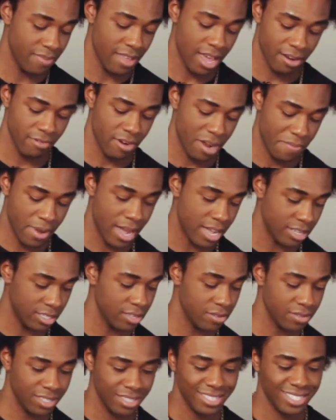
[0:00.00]
of that arepa.
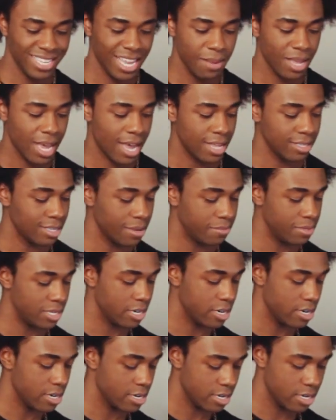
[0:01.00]
So it's the same concept
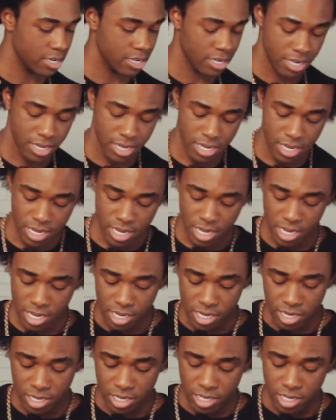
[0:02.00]
here.
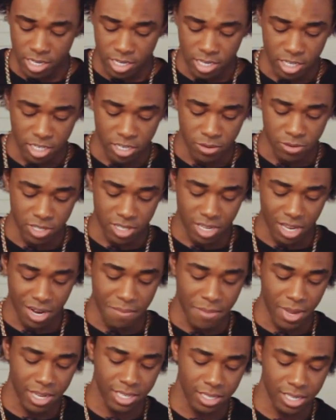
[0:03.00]
So we're just gonna
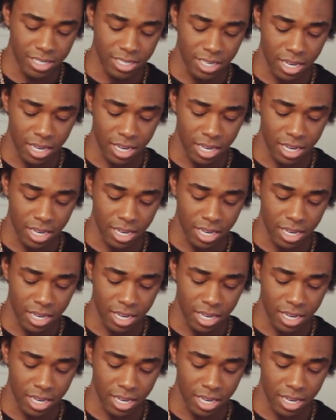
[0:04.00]
mix this